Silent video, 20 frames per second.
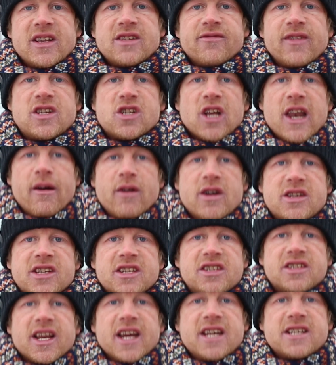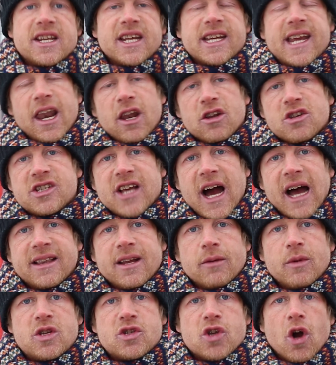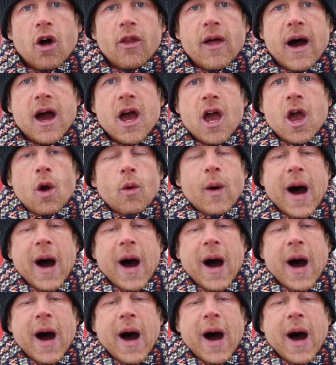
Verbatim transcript: individual errors this season. Again, on Saturday we saw that.